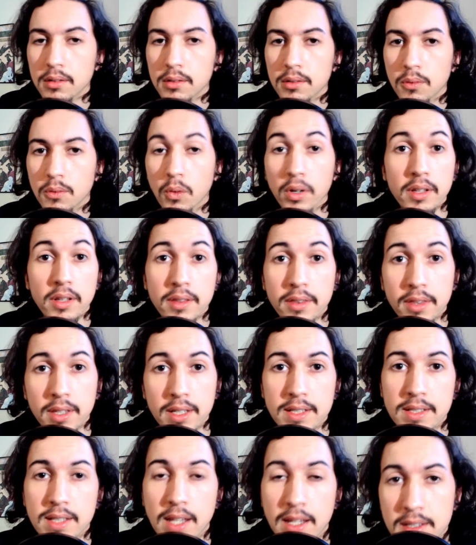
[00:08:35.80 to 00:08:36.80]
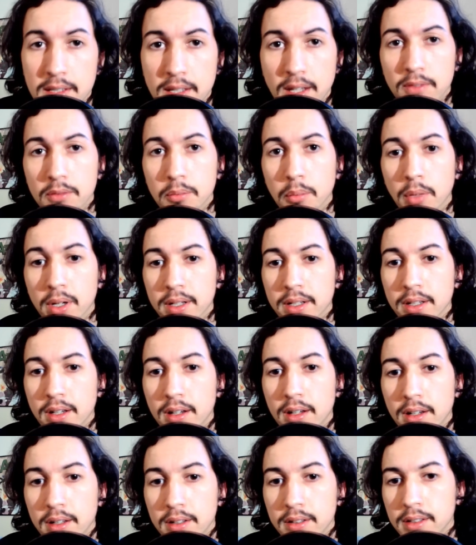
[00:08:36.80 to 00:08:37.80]
One of the things I saved money
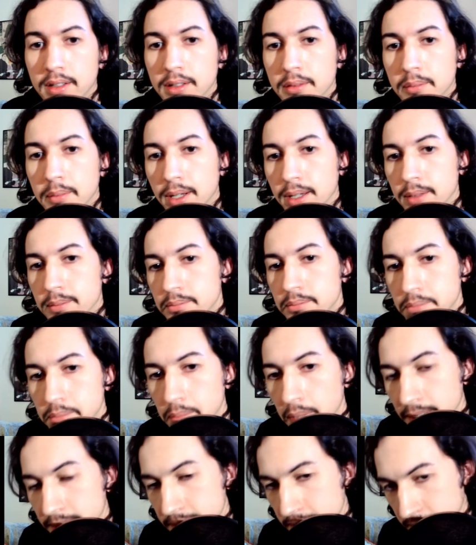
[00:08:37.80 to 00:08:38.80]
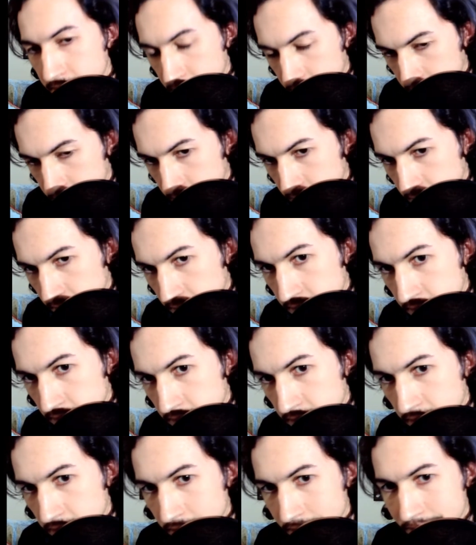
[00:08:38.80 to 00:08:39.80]
on in my budget for this
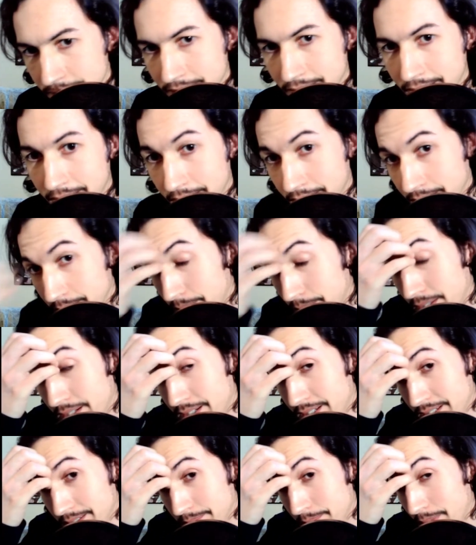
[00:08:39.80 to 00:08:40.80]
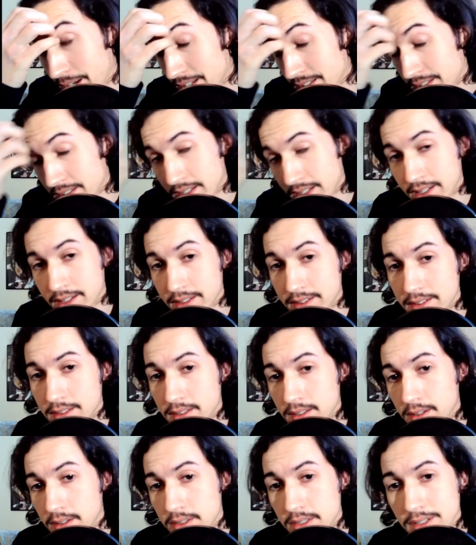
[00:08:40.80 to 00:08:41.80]
is my mic stands
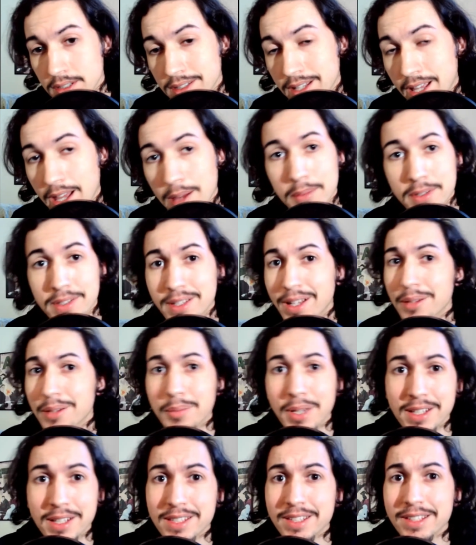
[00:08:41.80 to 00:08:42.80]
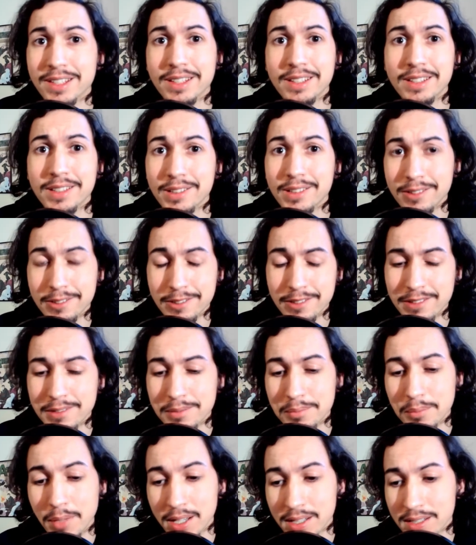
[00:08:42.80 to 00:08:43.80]
are just Amazon basic
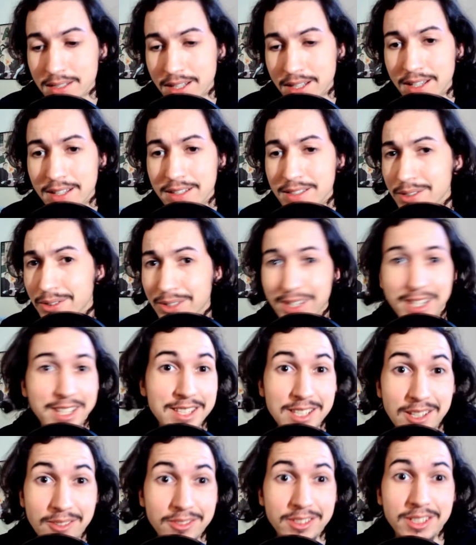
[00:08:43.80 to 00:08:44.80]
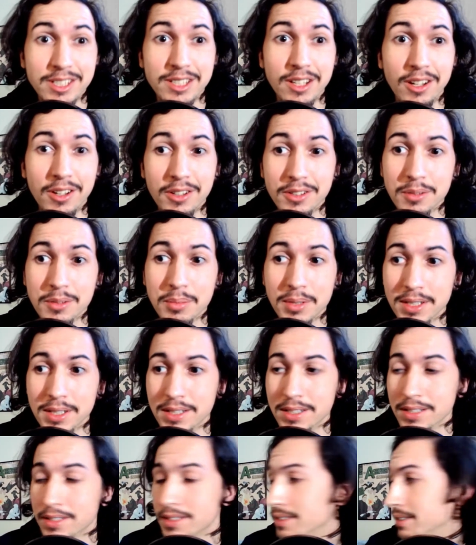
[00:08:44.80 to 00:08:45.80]
mic stands. They're like $17 a
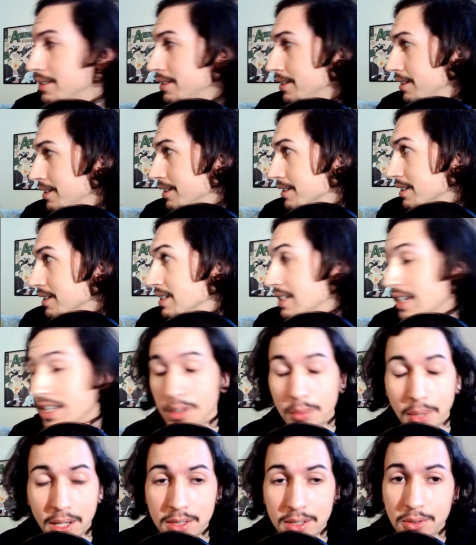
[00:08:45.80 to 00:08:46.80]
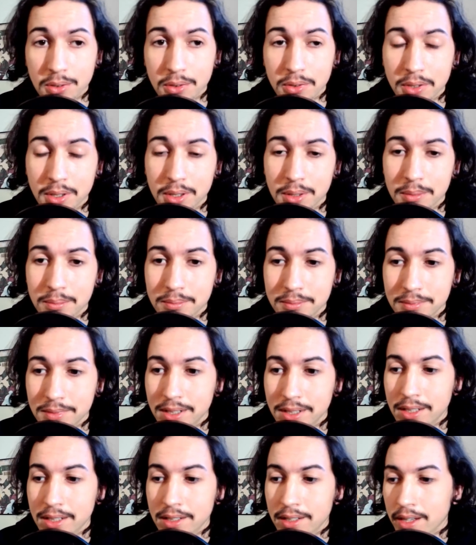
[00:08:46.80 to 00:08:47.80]
piece. If I had to buy two of them,
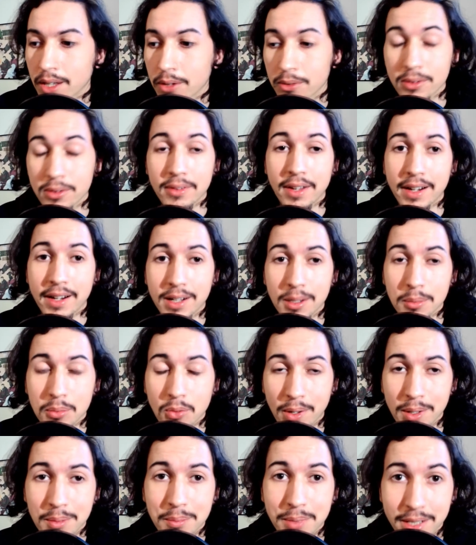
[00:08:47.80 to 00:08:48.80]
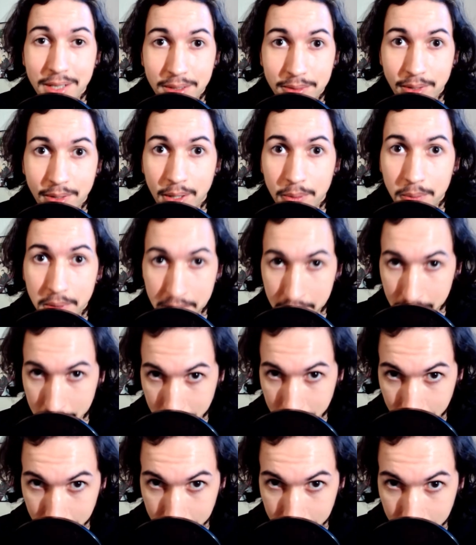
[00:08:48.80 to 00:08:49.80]
that would have added up quite a bit if I went with
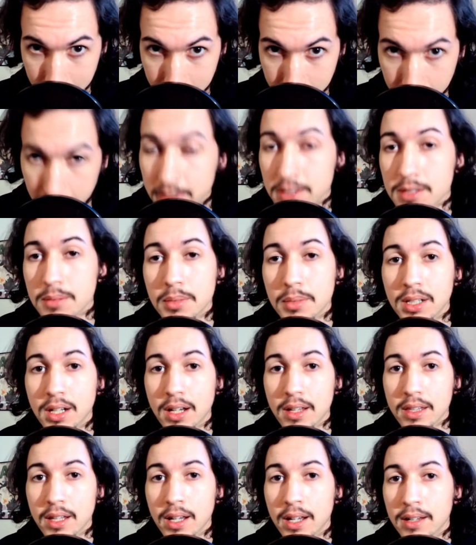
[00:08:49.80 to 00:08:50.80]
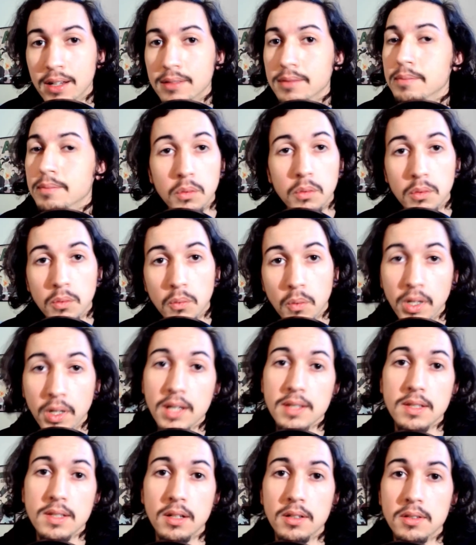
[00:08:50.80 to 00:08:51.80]
anything else beyond that. When I
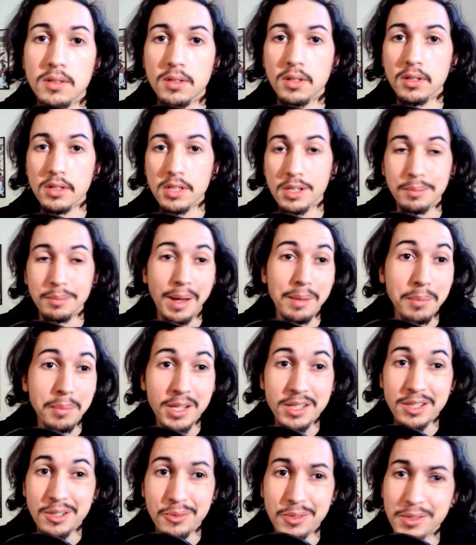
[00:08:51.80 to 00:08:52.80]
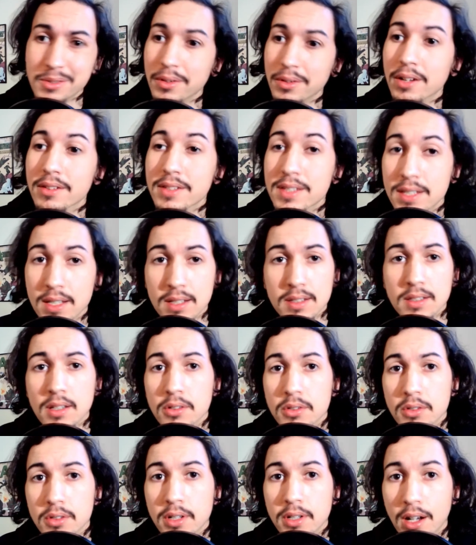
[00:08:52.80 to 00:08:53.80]
started searching, my budget was around
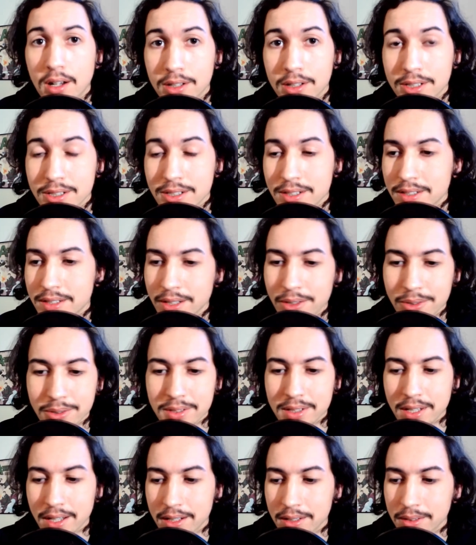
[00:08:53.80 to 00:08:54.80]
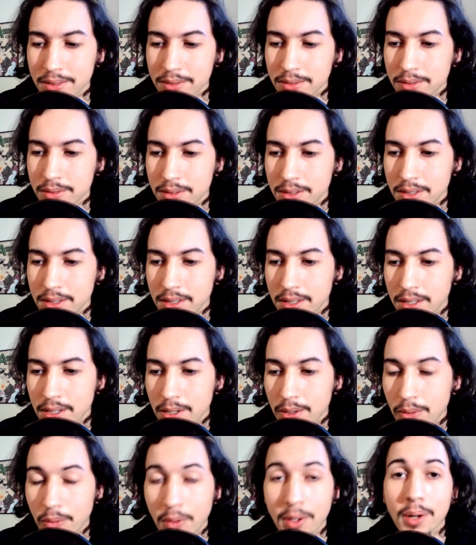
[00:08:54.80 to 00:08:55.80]
$600. That was kind of
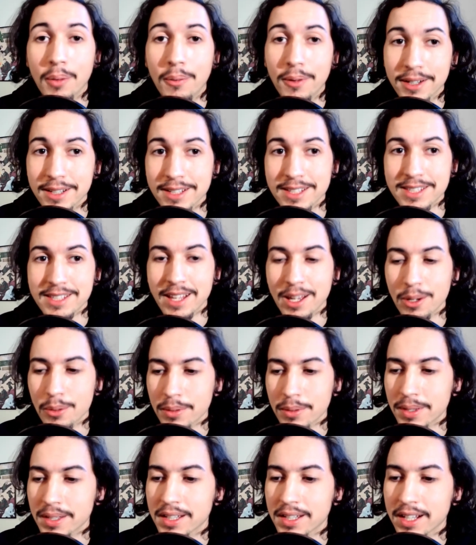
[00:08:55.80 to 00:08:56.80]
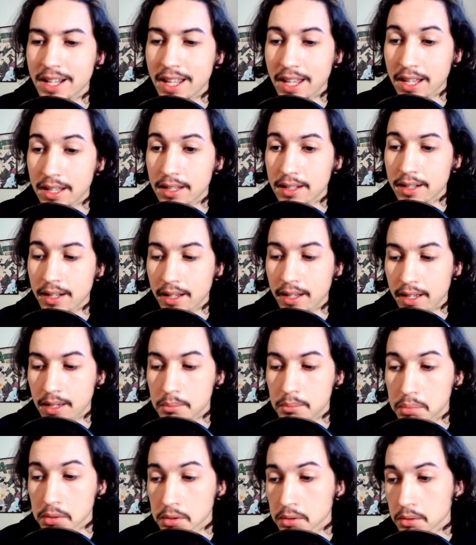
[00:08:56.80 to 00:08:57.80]
what I wanted to stay within, and I
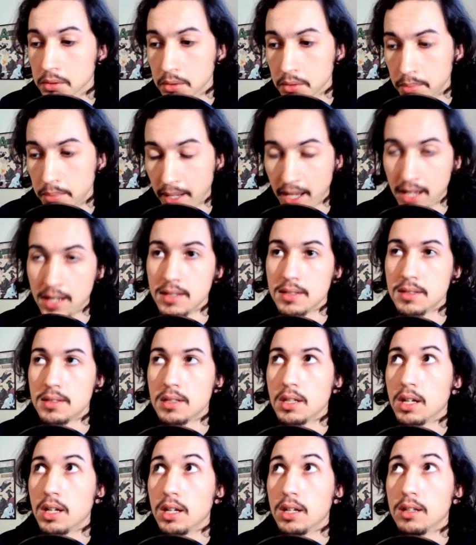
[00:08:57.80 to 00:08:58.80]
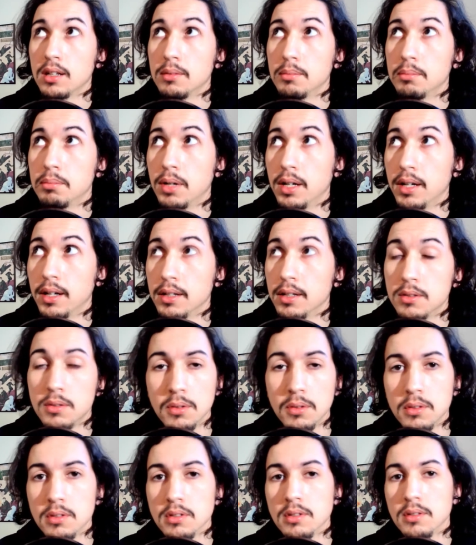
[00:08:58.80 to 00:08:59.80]
blew past that by
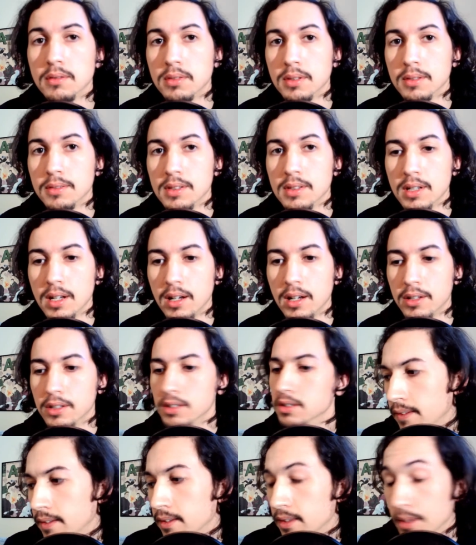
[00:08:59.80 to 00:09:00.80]
$250.